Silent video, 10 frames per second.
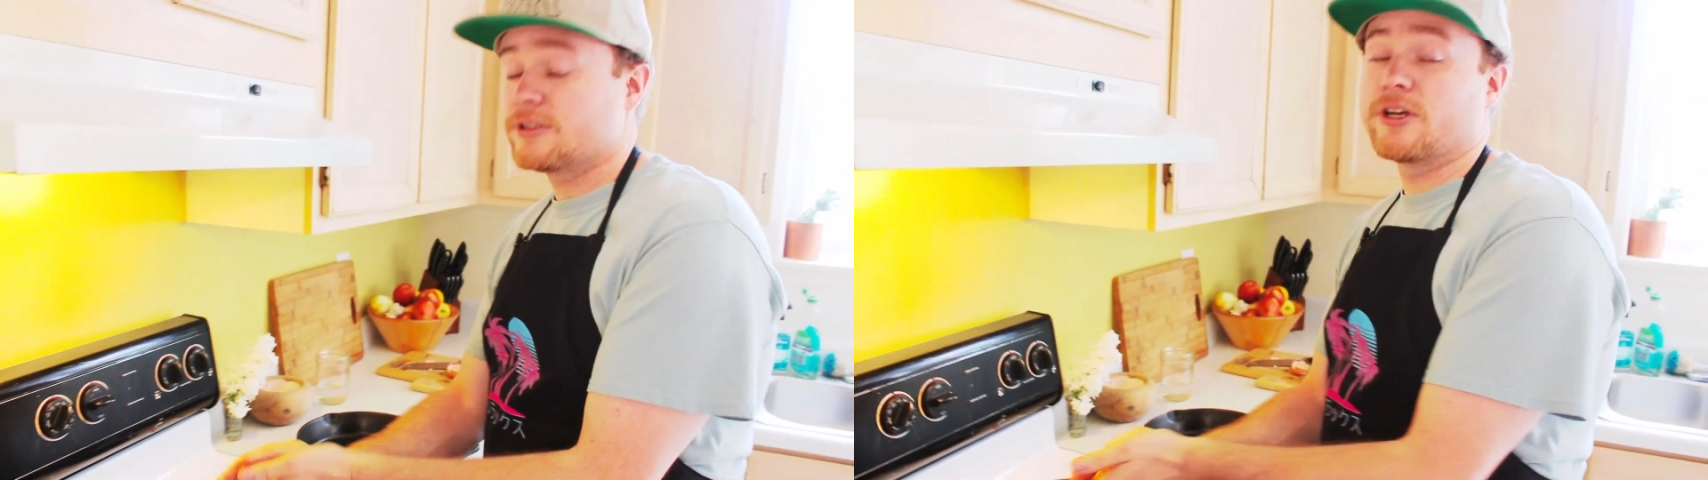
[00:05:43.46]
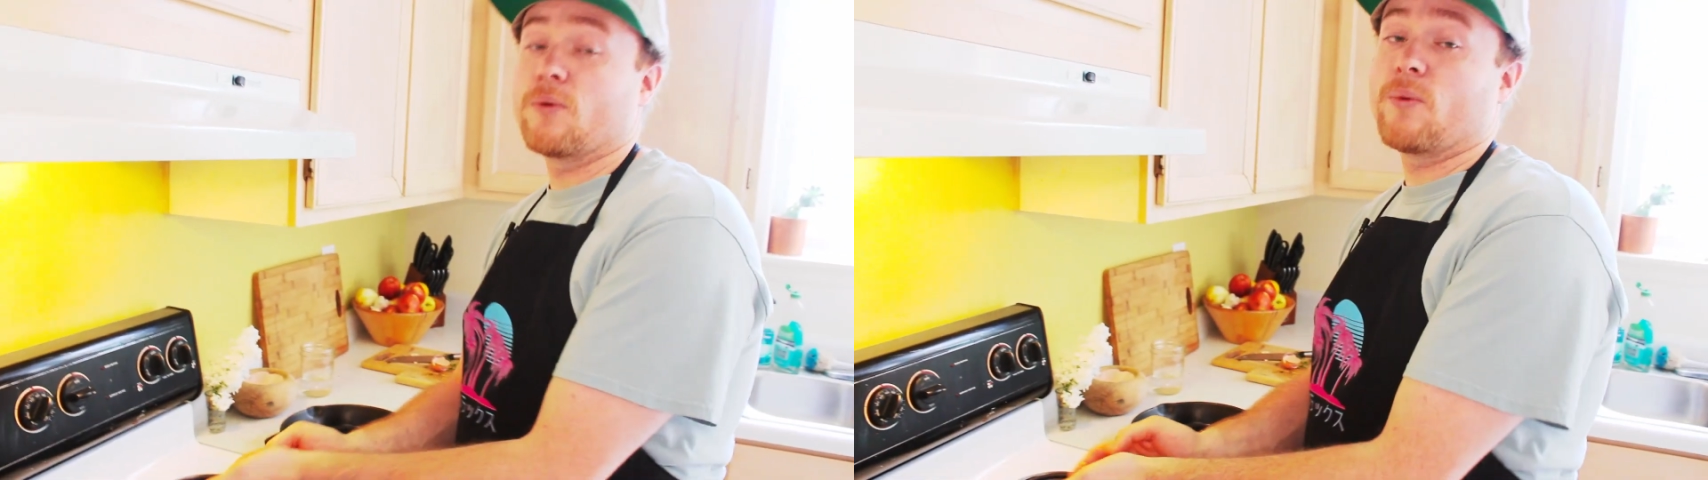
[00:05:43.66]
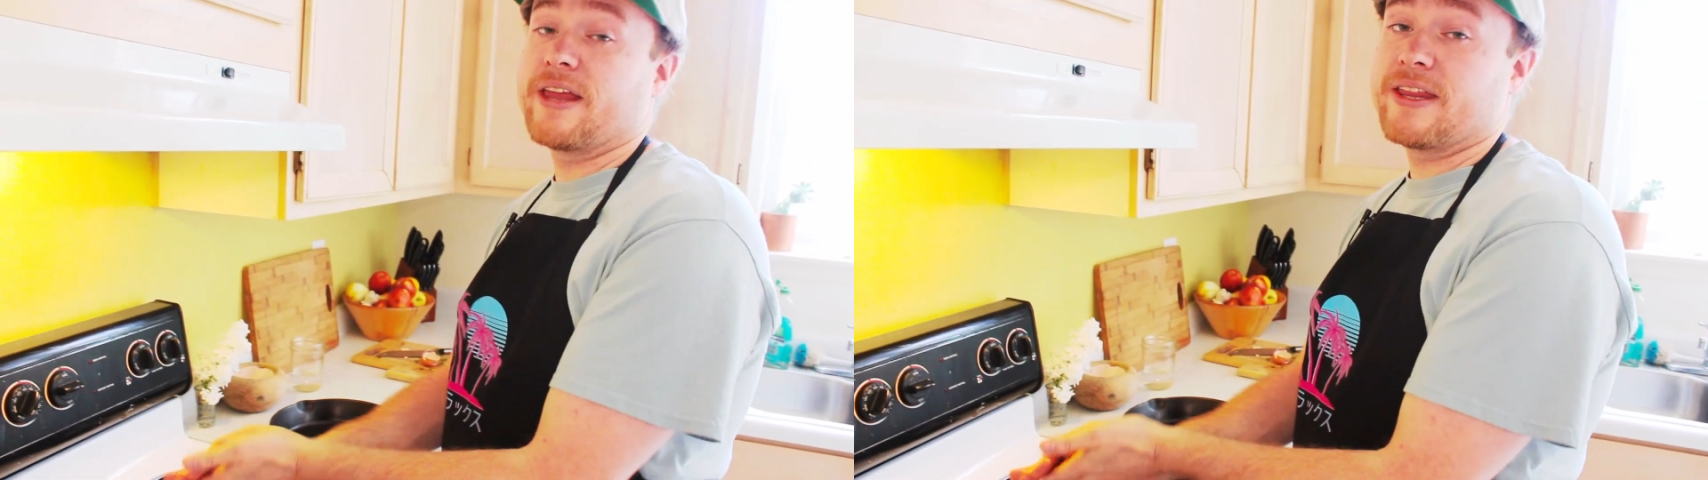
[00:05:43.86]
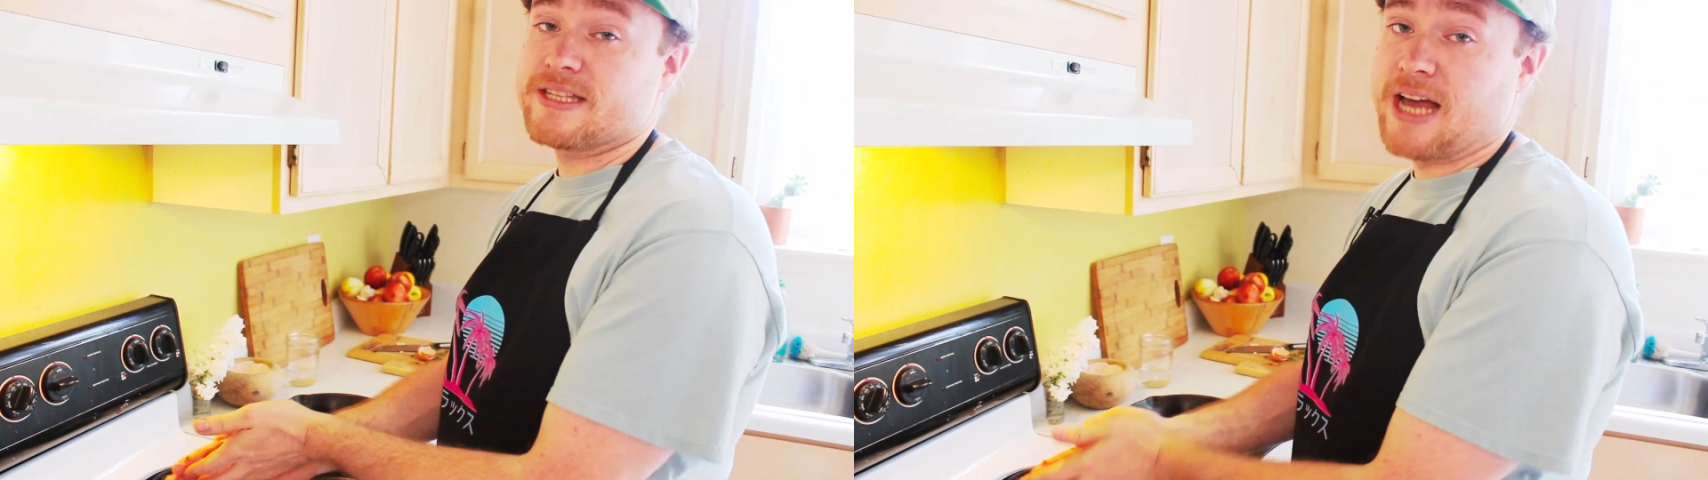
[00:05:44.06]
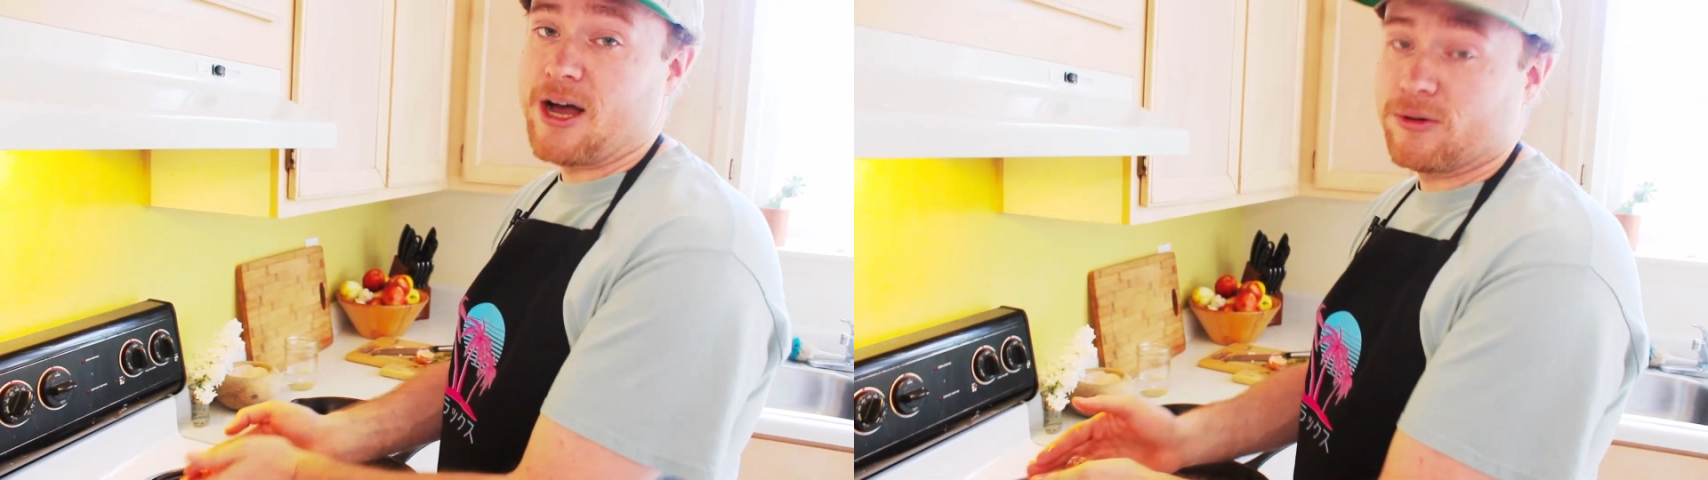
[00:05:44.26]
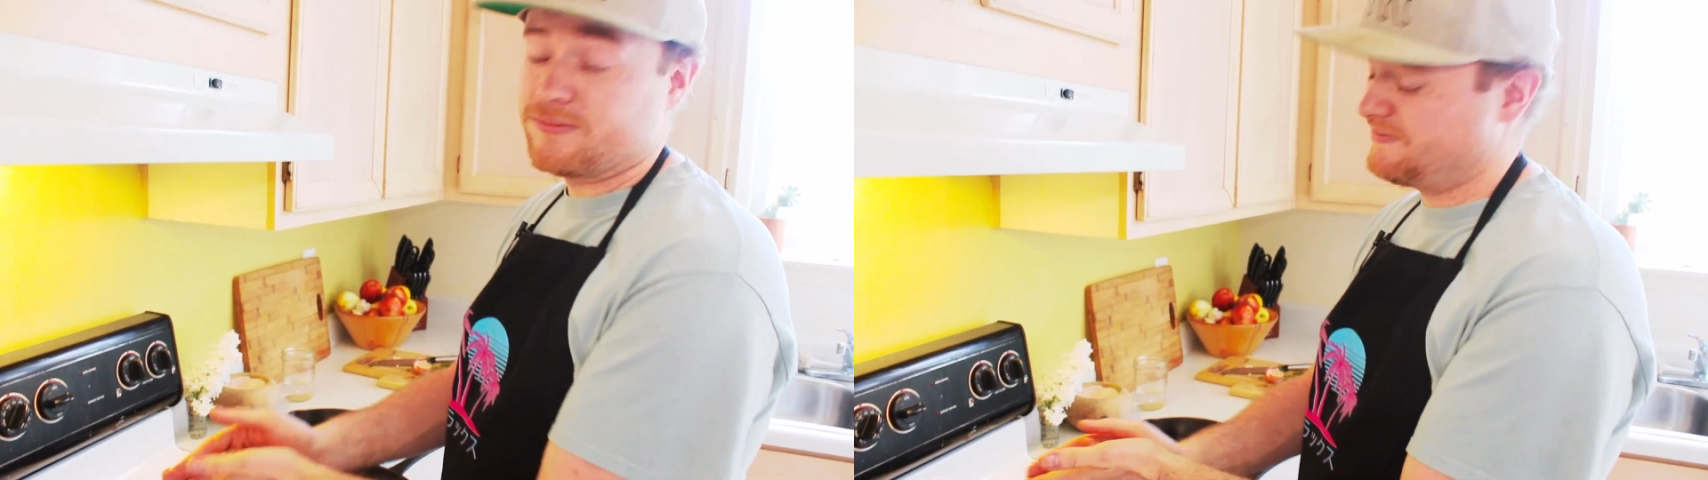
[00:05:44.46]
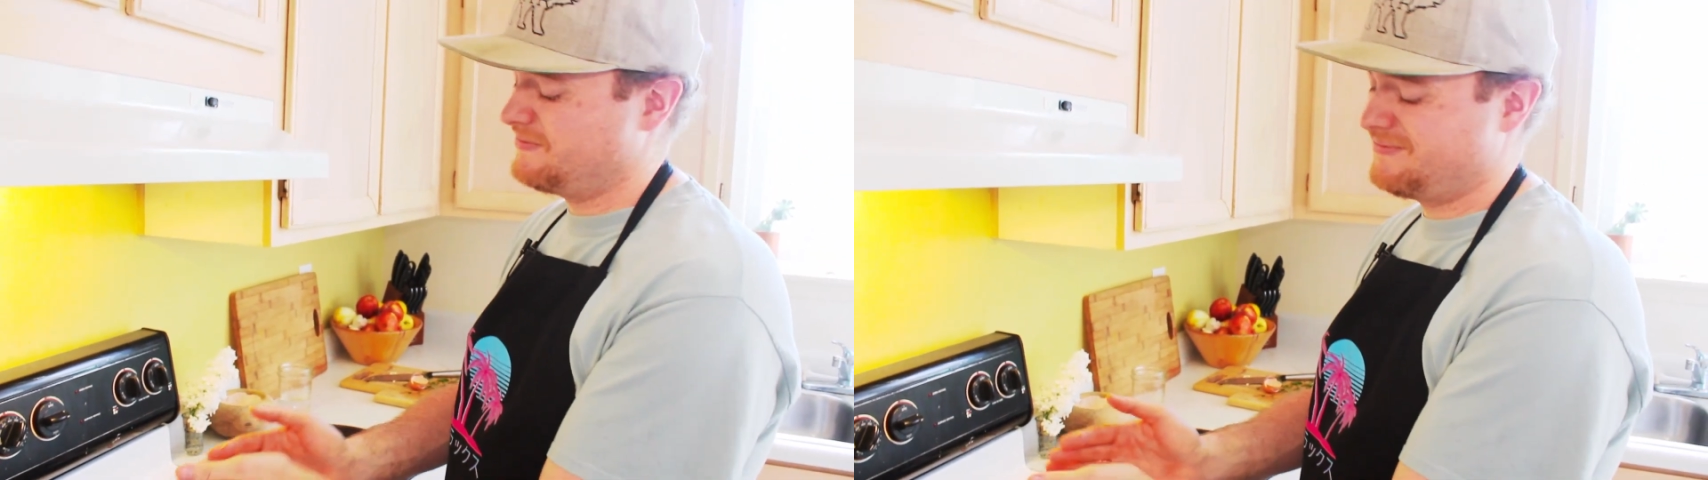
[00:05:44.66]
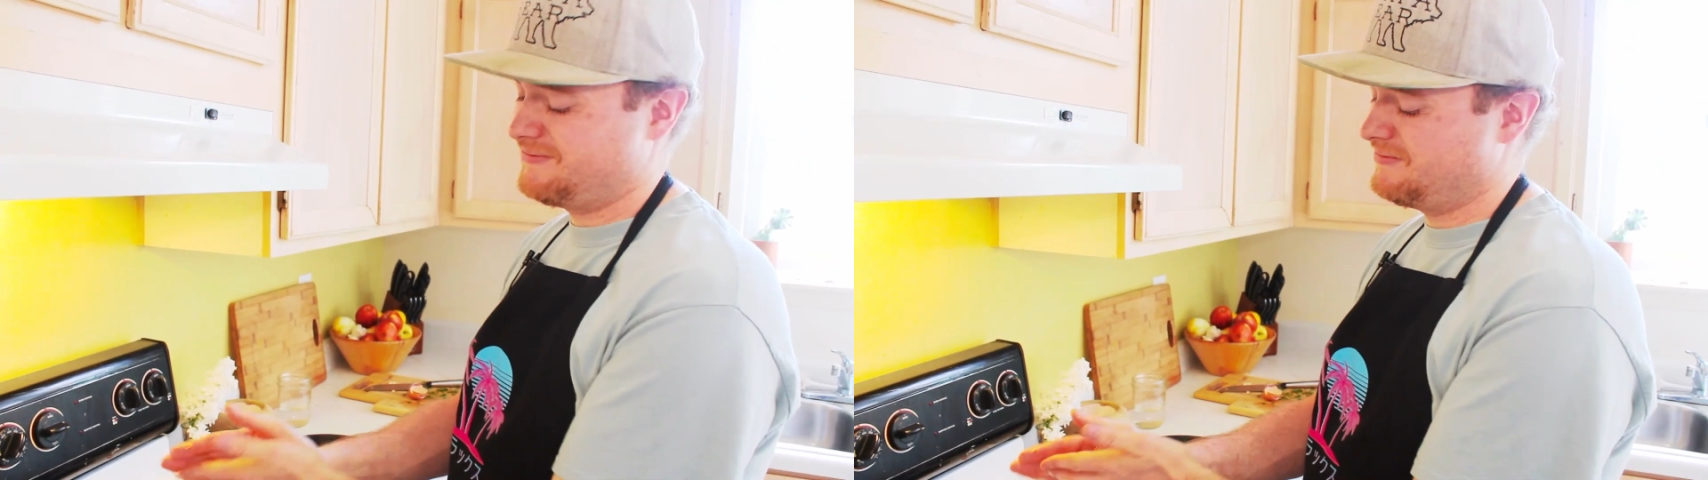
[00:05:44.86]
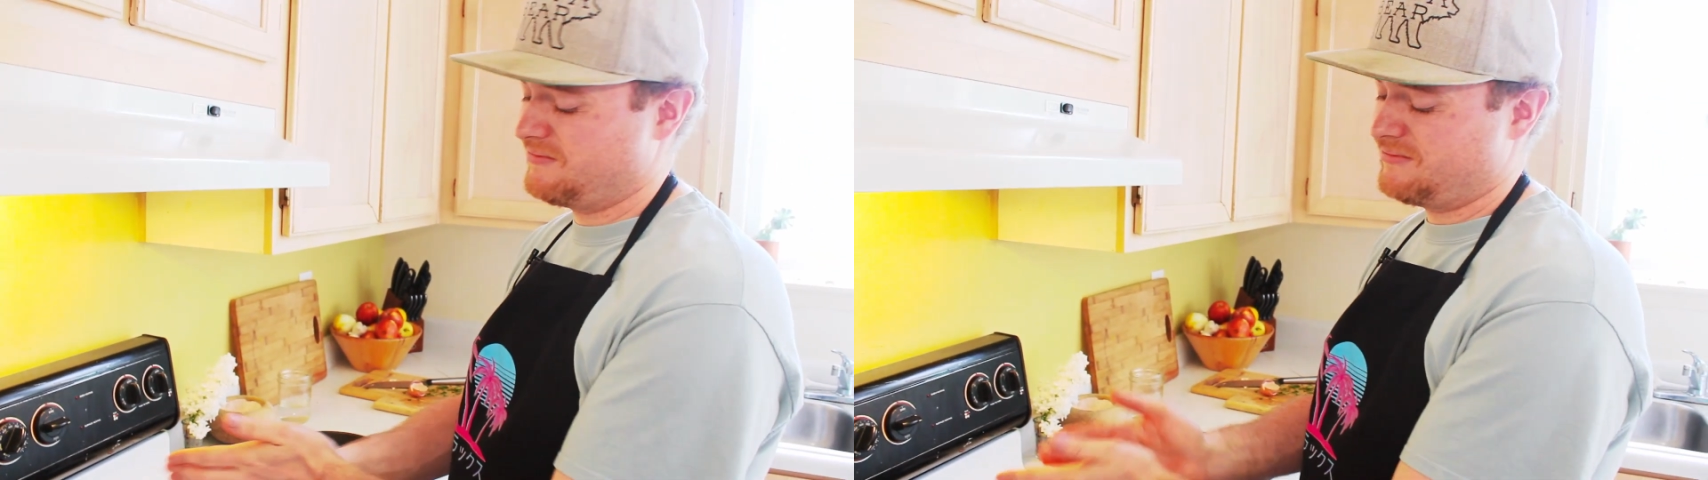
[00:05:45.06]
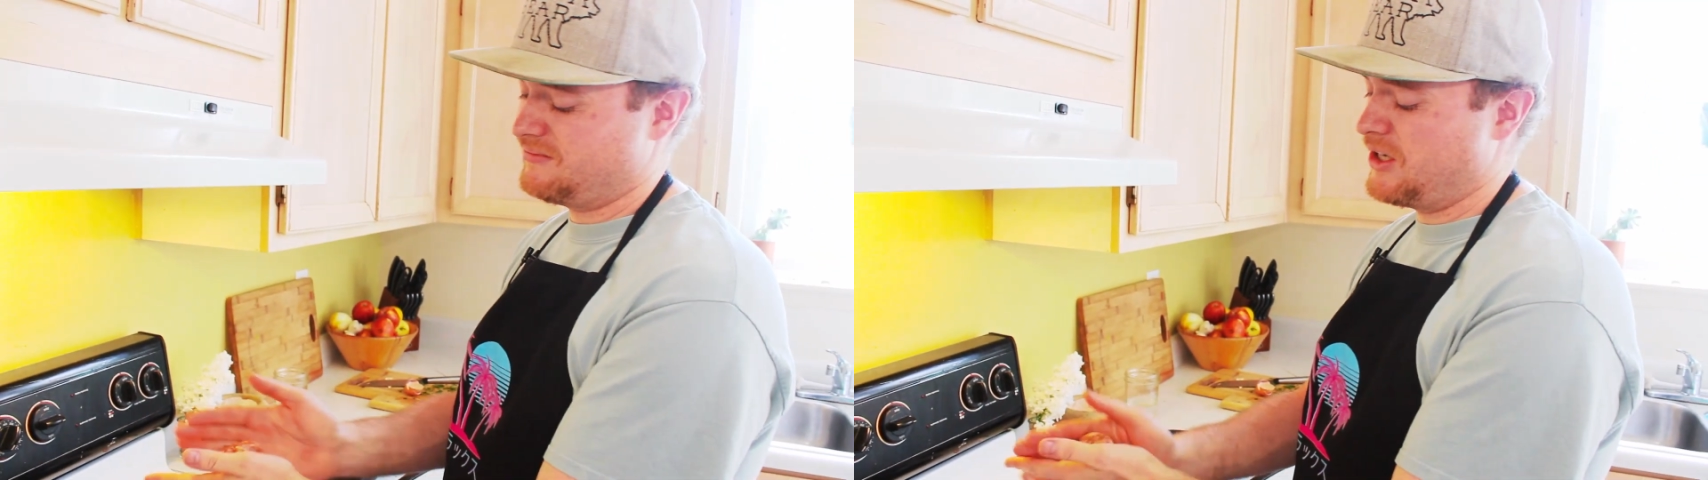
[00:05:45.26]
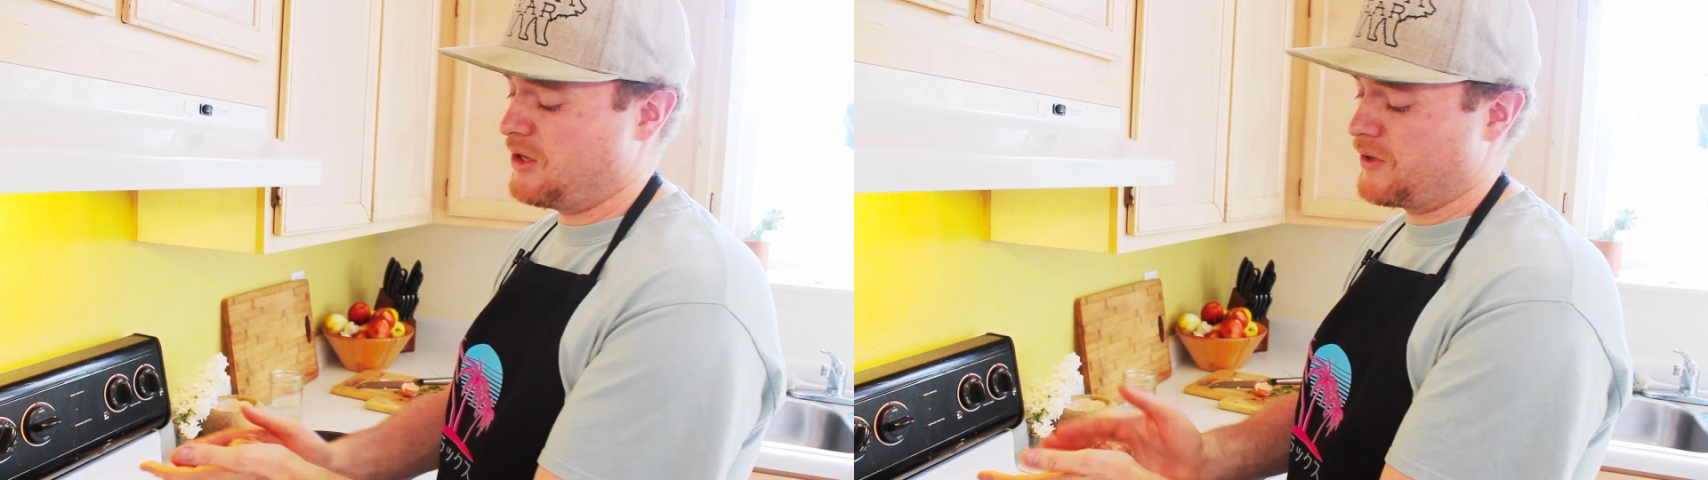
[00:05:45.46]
you can weigh these out. No